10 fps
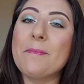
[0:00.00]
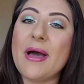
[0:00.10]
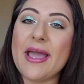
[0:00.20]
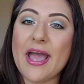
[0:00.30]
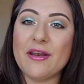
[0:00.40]

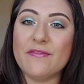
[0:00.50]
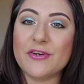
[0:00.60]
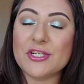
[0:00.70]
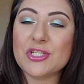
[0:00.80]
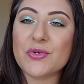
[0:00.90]
My
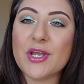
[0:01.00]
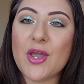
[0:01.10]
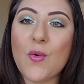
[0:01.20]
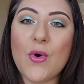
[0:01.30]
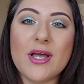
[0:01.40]

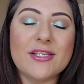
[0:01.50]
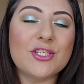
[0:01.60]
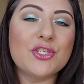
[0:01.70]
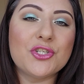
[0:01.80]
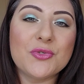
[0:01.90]
anniversary
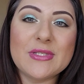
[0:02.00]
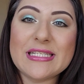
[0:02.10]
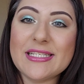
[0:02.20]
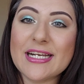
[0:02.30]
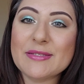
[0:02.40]
was June
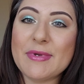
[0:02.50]
6th.